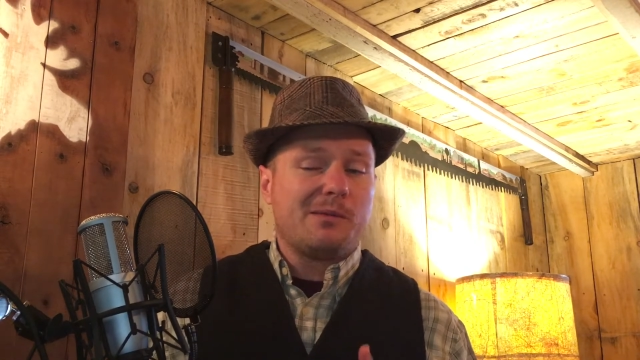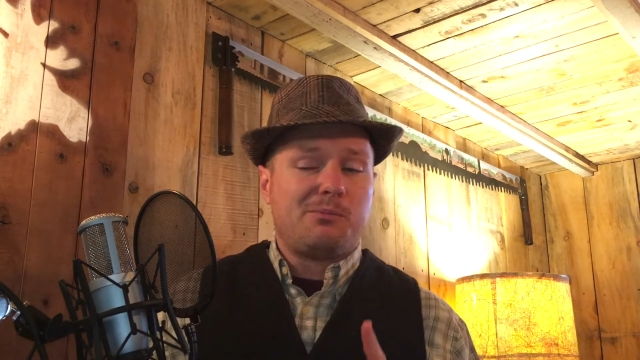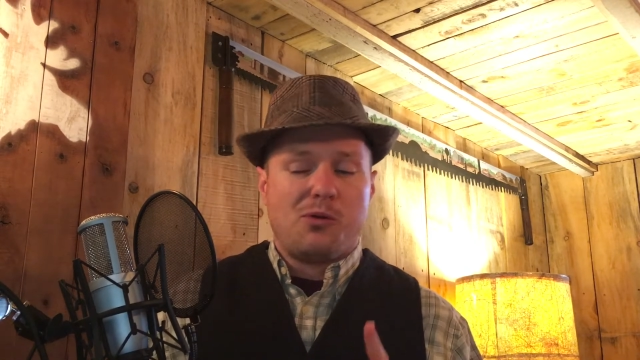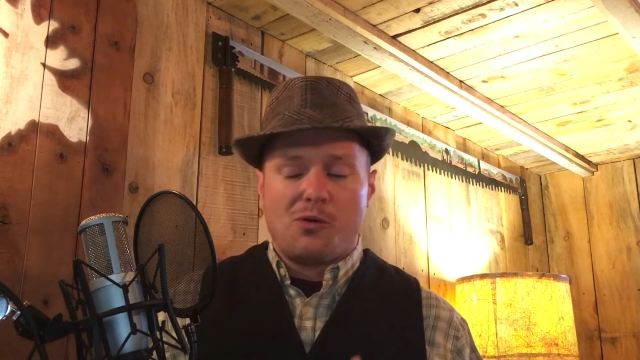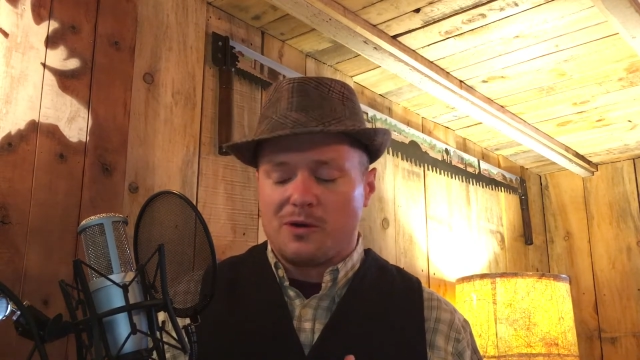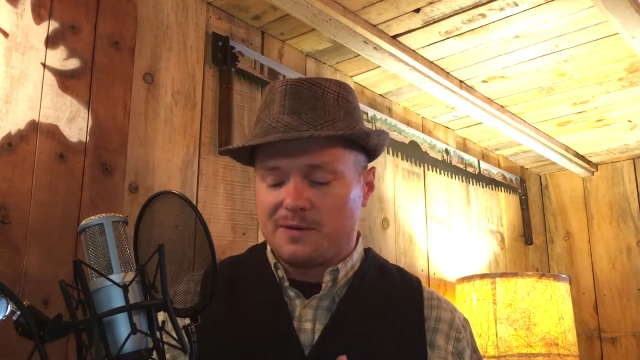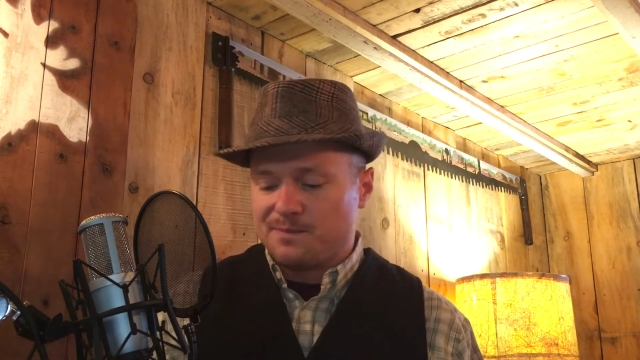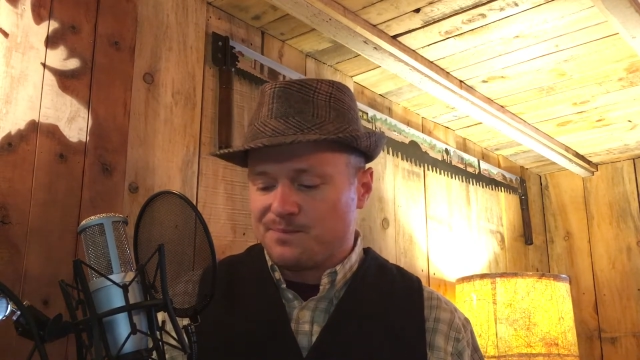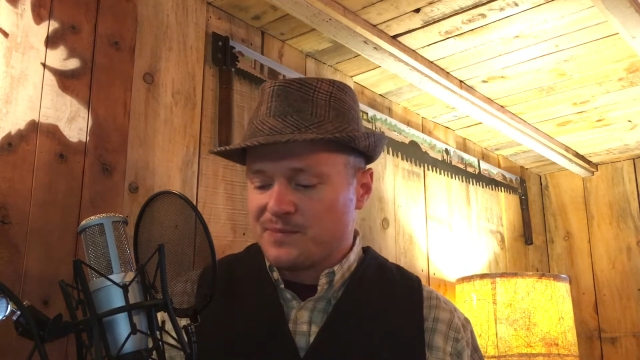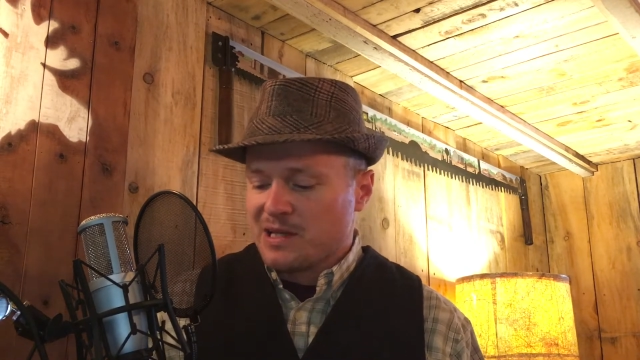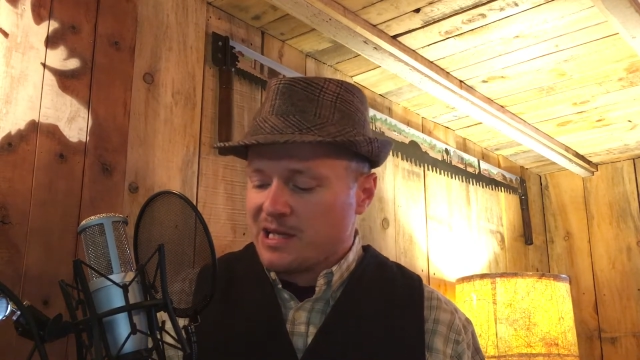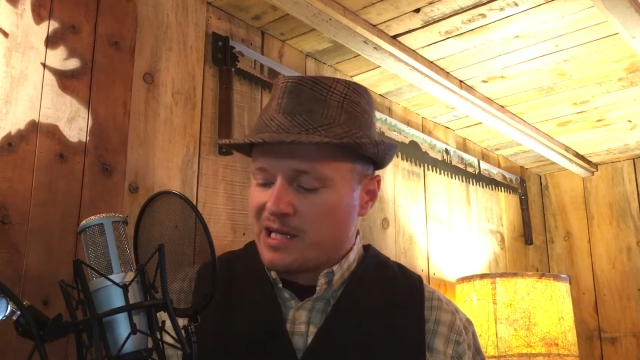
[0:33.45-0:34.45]
important.
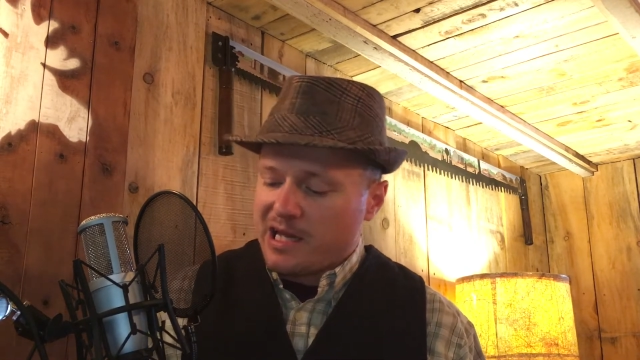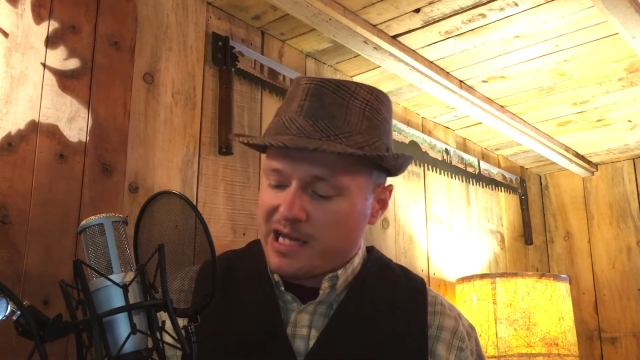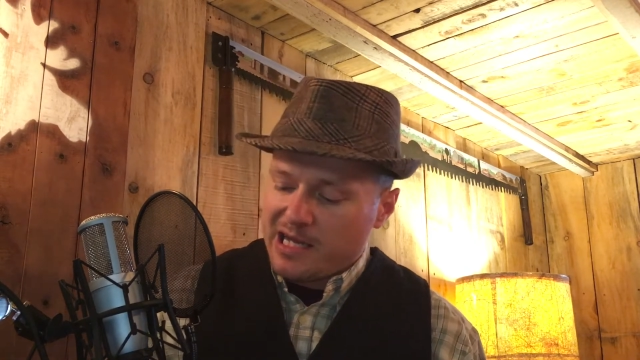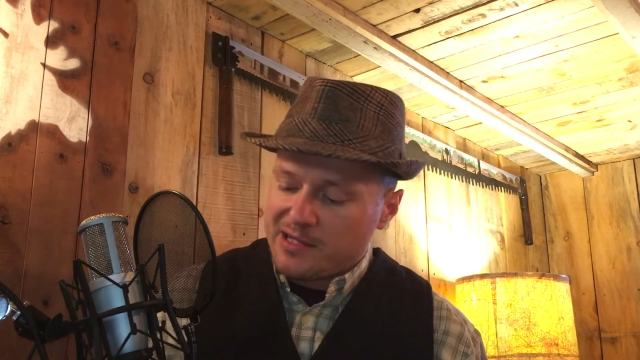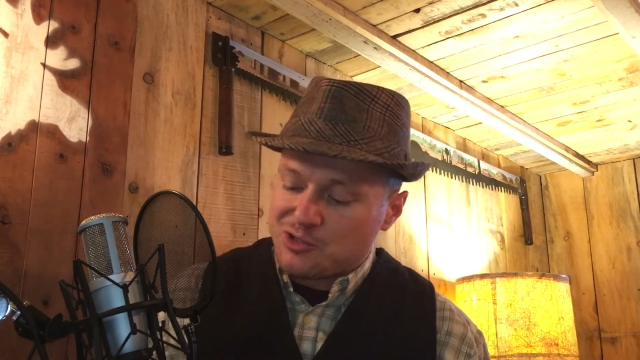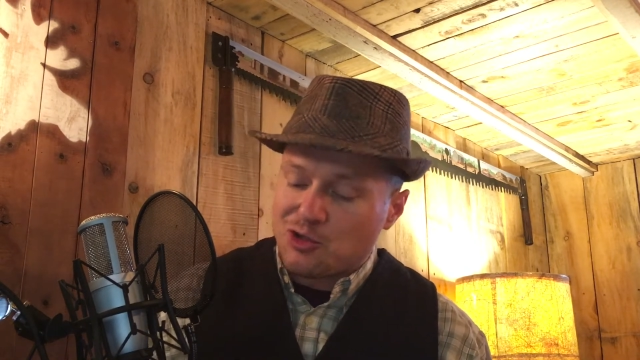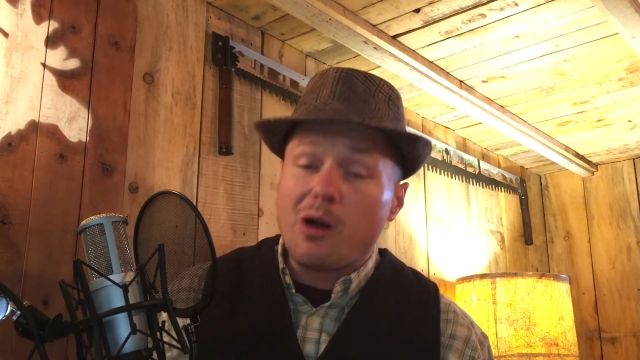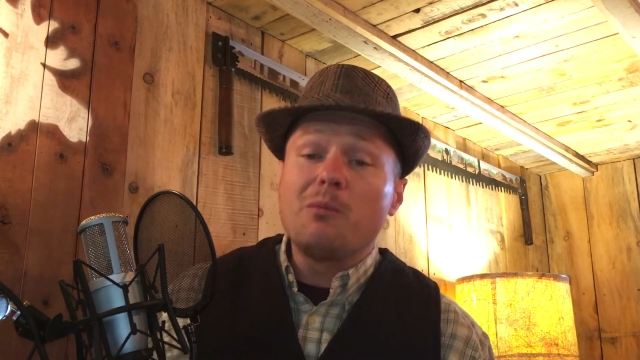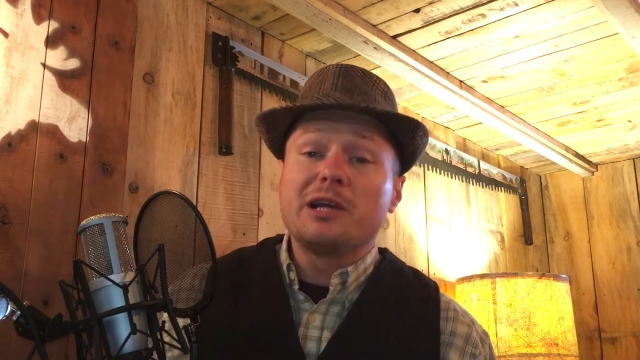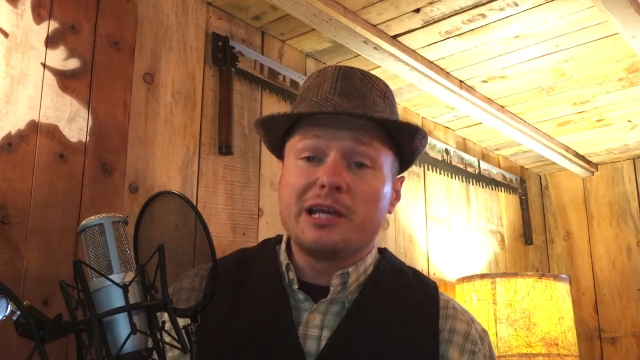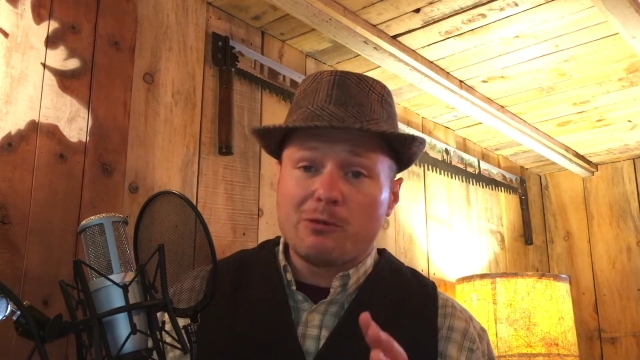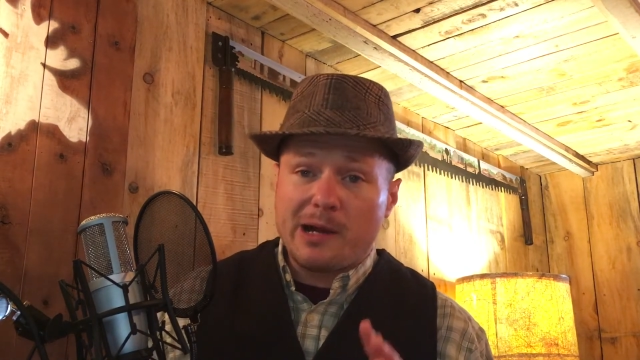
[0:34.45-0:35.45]
And so I'm
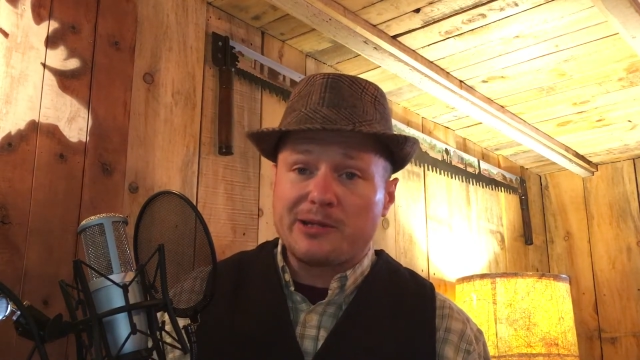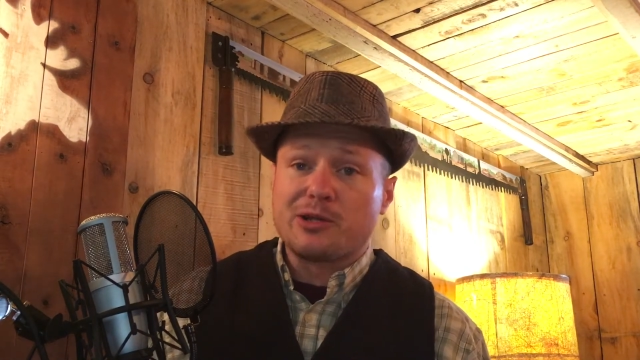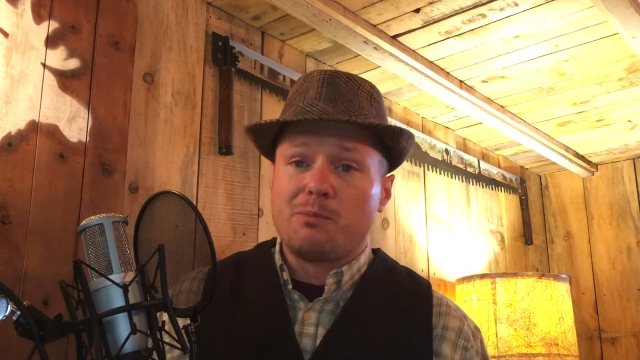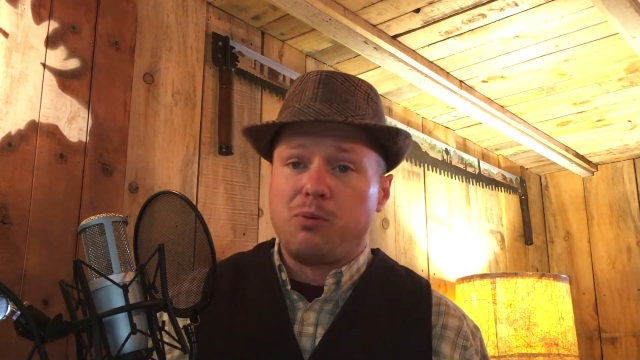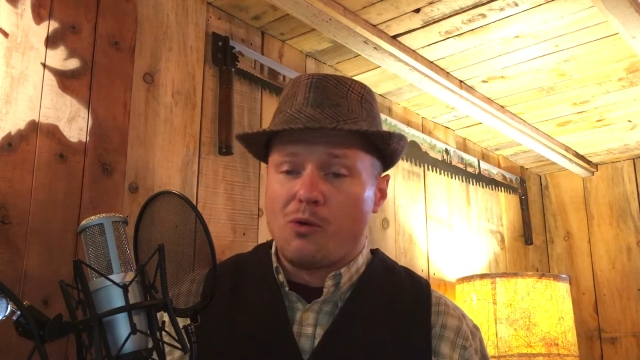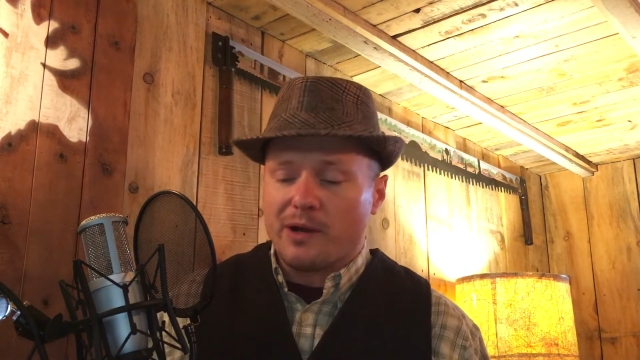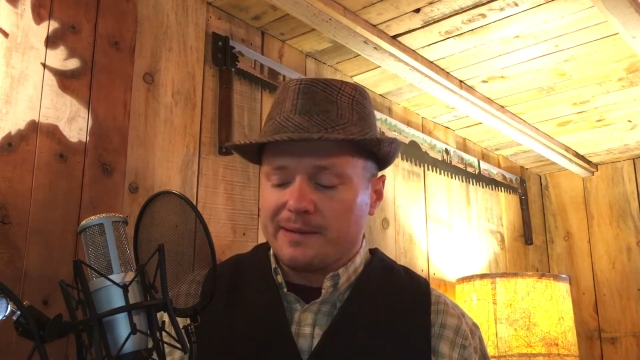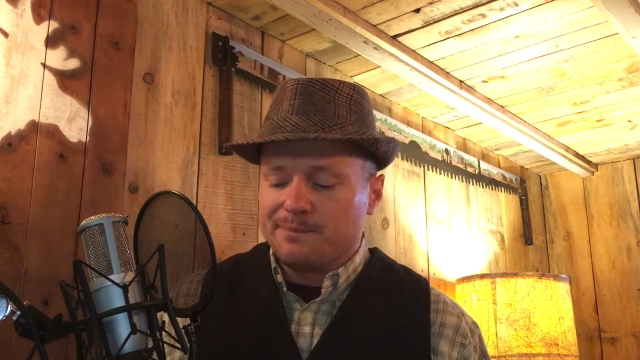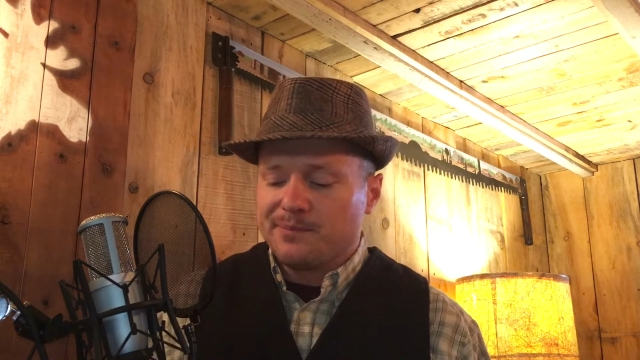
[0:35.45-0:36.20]
going to get right to the point.